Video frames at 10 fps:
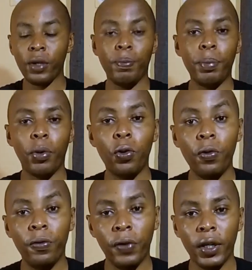people who
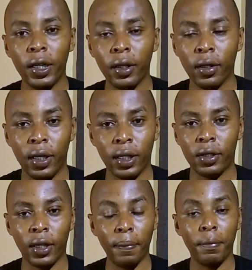feel that
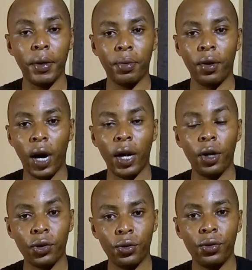some people are
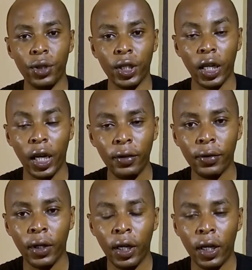not doing enough,
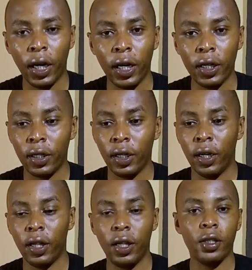and
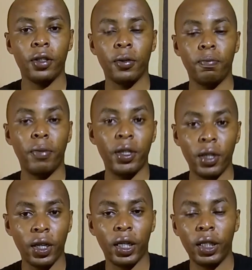this might
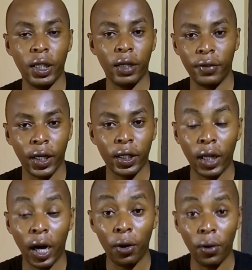really affect
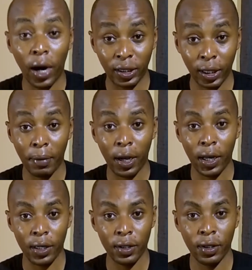how a Chama
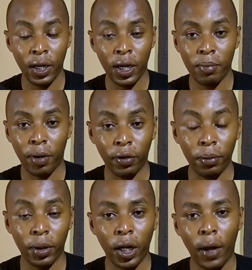is
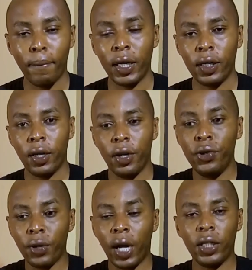performing. But
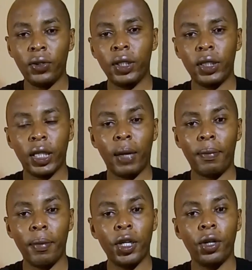you can actually take up
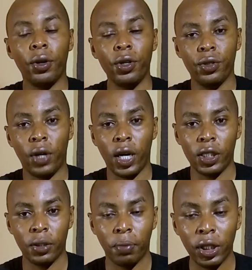a medical
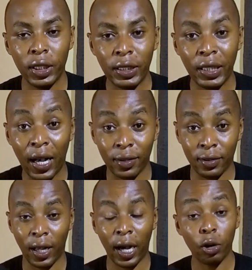insurance policy
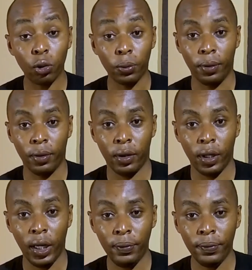as a group.
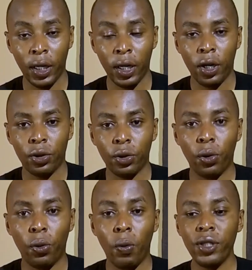Yeah. So
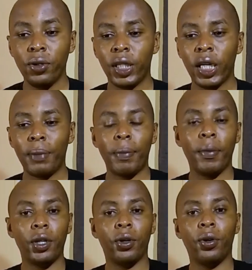once you take up a
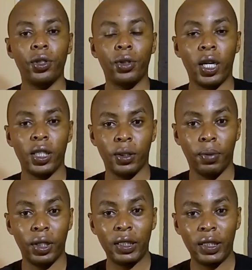medical insurance
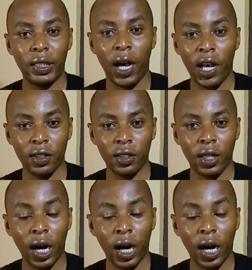policy as